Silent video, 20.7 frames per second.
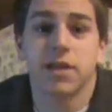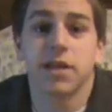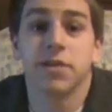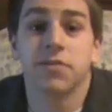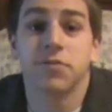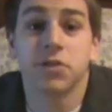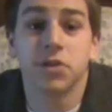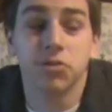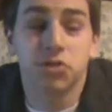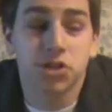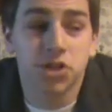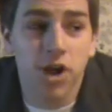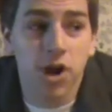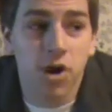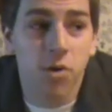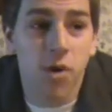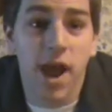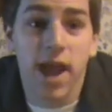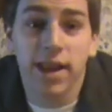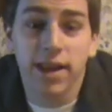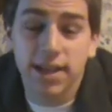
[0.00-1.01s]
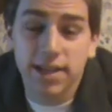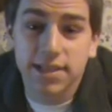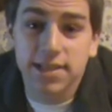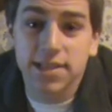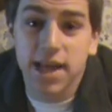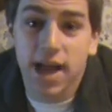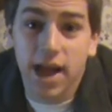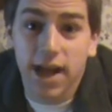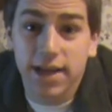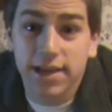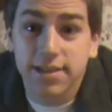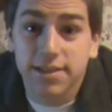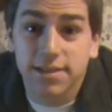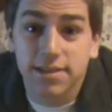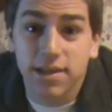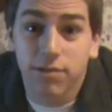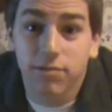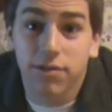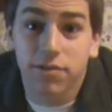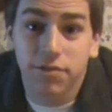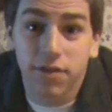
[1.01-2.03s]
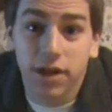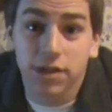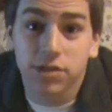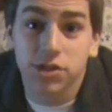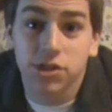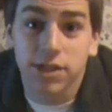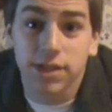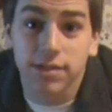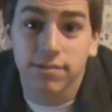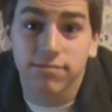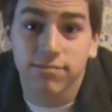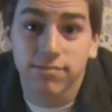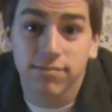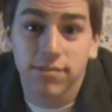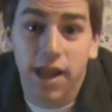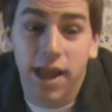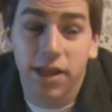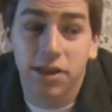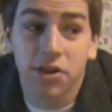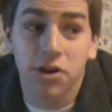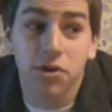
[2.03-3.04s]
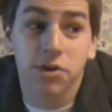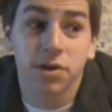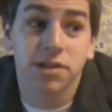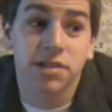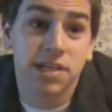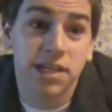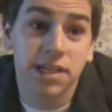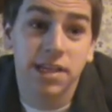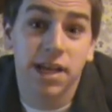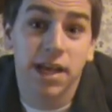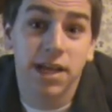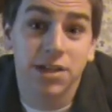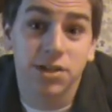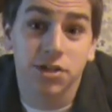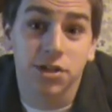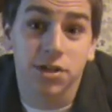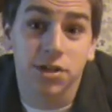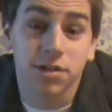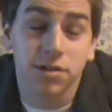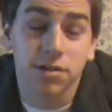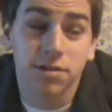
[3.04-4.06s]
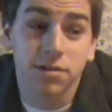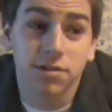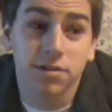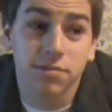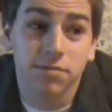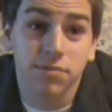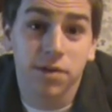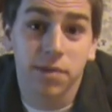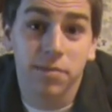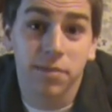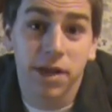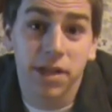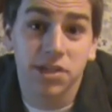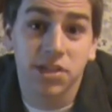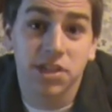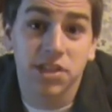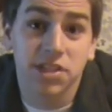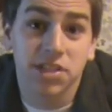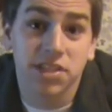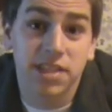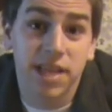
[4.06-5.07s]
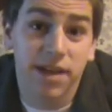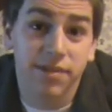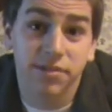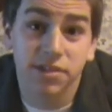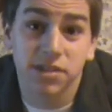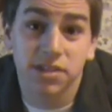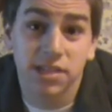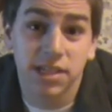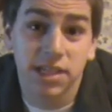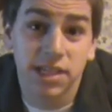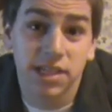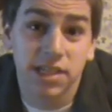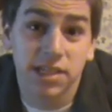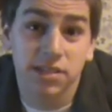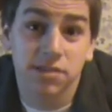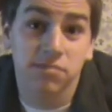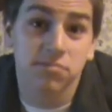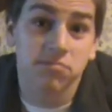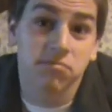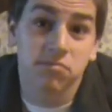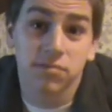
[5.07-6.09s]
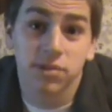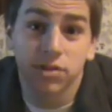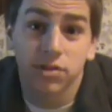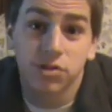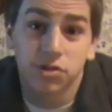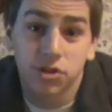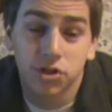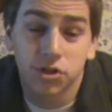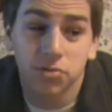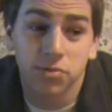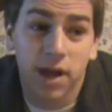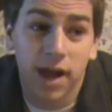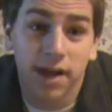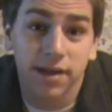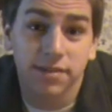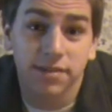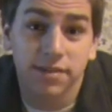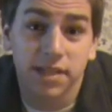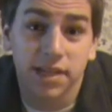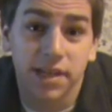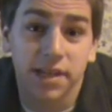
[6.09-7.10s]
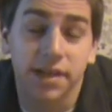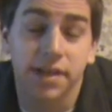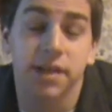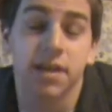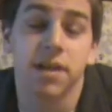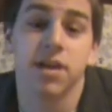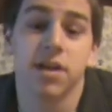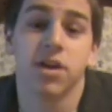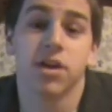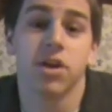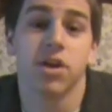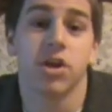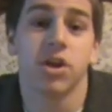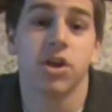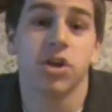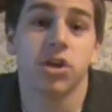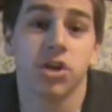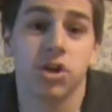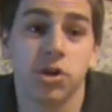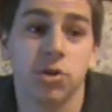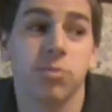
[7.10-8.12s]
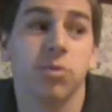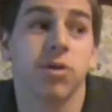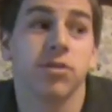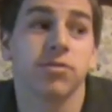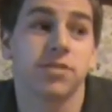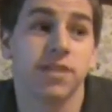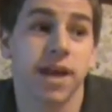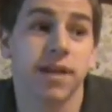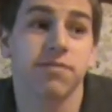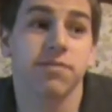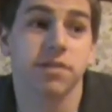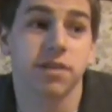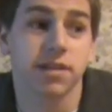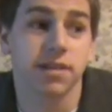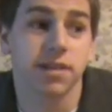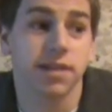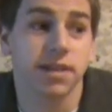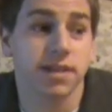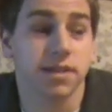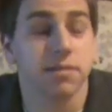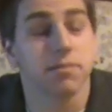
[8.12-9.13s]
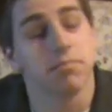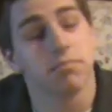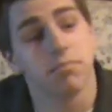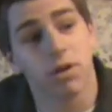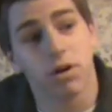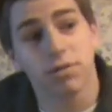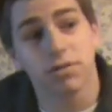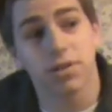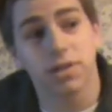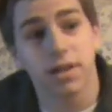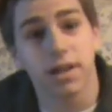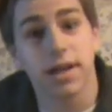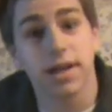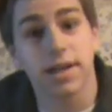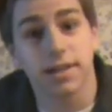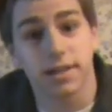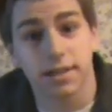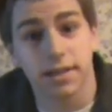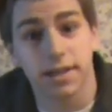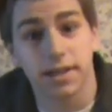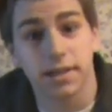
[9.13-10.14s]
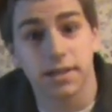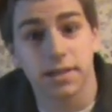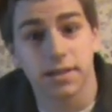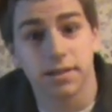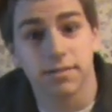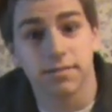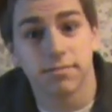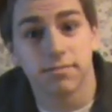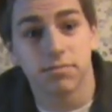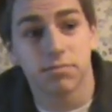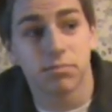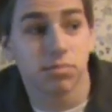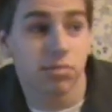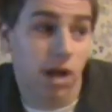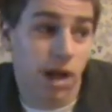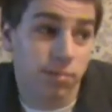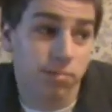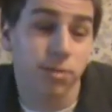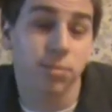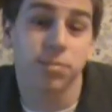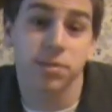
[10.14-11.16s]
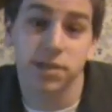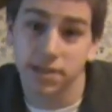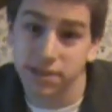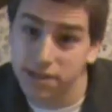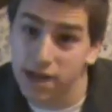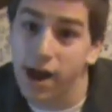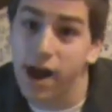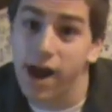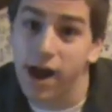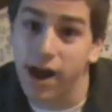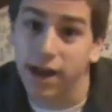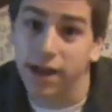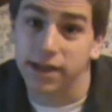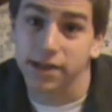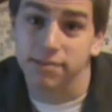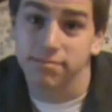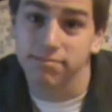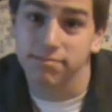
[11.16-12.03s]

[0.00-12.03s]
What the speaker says: If you show any signs of affection and you're a teenager from ages 17 to 19, you will definitely, most likely, probably die.